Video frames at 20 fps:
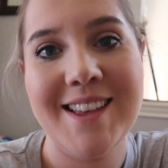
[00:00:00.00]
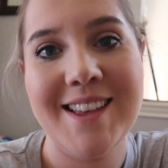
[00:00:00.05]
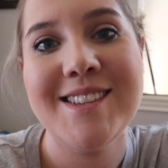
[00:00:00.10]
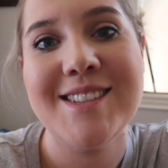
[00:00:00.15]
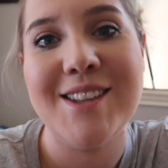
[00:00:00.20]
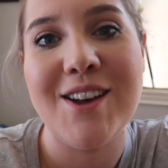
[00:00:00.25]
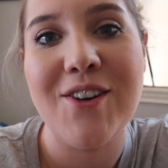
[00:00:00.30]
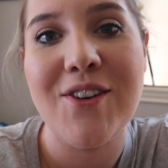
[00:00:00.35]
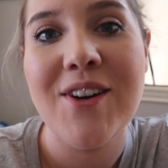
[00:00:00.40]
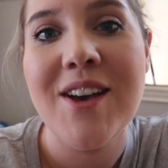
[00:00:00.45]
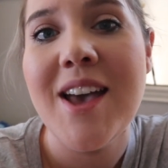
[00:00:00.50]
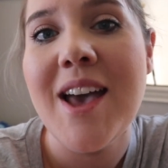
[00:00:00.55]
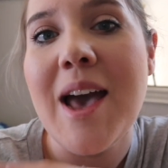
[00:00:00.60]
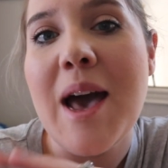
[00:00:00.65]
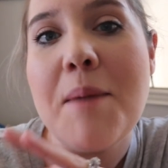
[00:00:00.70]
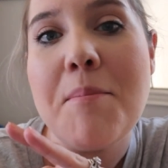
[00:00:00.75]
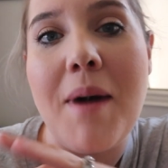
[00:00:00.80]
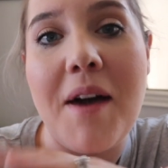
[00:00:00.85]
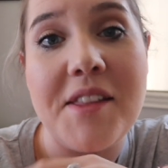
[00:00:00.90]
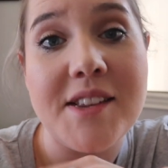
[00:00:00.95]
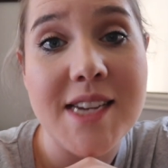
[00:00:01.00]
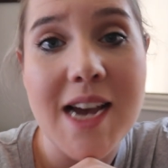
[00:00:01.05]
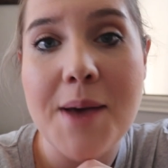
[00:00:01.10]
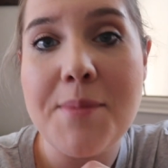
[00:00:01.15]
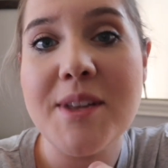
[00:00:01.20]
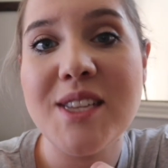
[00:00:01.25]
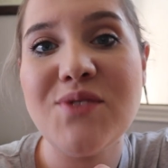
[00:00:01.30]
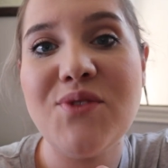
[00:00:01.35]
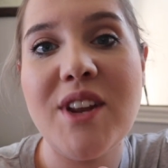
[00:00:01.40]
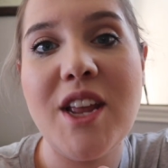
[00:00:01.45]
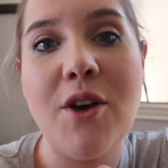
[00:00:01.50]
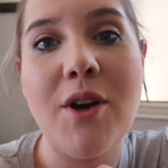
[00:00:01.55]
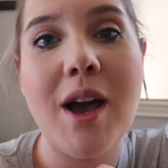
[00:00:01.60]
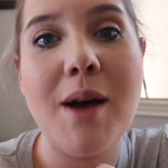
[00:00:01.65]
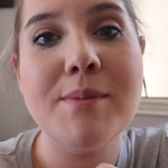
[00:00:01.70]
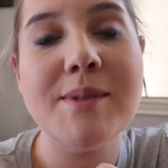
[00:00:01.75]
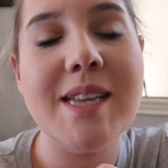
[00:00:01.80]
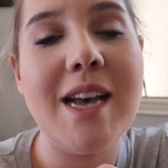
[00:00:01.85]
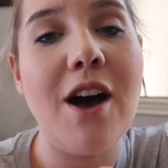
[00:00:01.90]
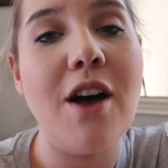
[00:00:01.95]
So by the time this video
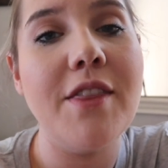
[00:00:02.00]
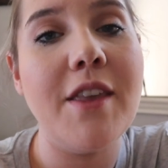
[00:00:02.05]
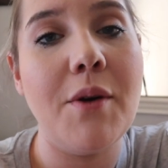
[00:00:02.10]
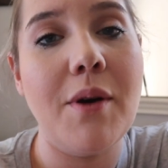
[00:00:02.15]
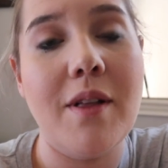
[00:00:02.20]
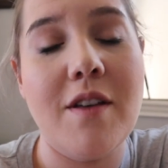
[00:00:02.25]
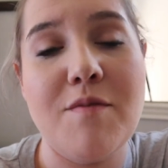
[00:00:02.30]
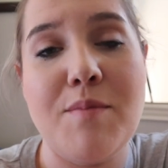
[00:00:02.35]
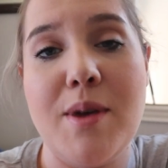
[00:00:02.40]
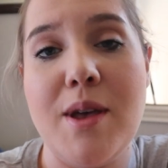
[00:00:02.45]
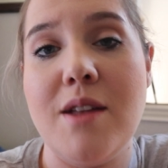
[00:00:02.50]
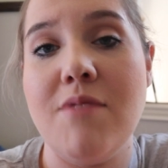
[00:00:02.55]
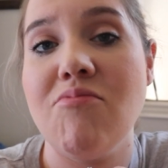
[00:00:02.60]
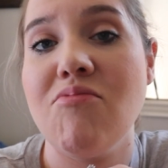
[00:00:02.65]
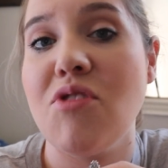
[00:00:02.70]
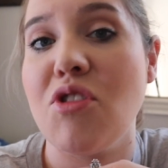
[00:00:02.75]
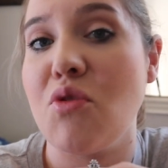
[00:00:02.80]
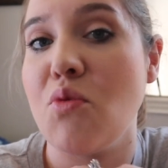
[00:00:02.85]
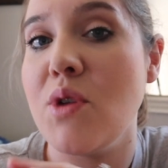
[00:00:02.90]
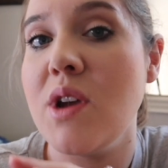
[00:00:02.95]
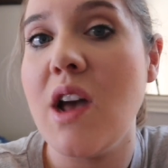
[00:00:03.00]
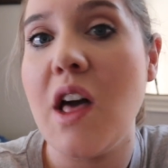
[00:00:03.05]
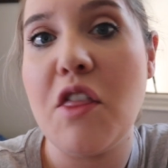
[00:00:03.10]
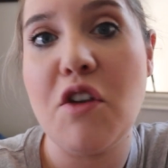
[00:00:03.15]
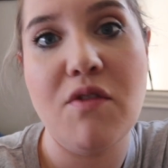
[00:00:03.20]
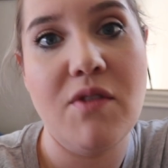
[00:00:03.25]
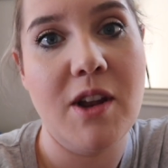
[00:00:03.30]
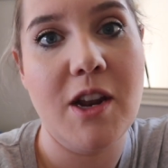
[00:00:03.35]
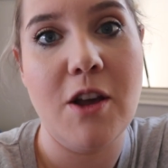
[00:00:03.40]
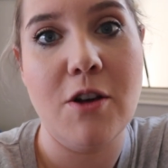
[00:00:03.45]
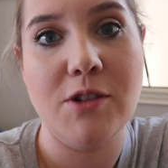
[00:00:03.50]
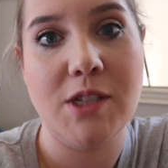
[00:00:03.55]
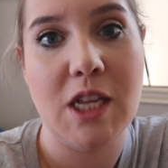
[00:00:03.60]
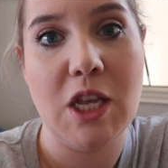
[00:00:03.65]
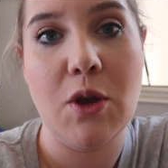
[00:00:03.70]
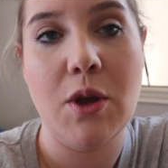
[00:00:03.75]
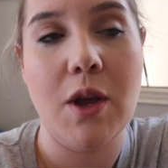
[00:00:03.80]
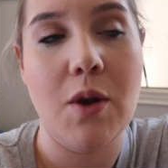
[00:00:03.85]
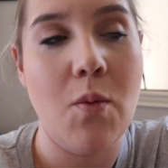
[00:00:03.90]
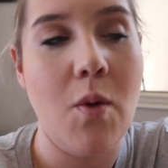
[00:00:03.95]
comes out, there will have been three other videos
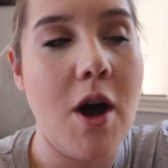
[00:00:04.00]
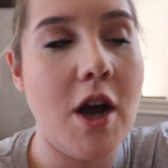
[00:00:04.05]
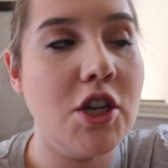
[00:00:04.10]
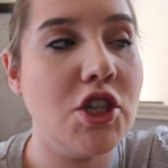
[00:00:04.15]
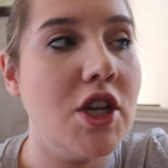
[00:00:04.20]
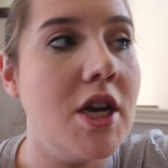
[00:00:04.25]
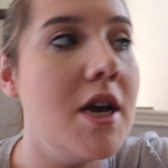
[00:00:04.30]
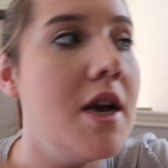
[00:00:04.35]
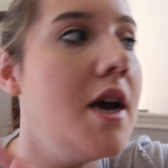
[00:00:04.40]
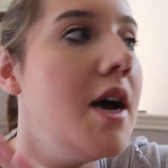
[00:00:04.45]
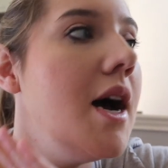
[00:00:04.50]
that you can watch.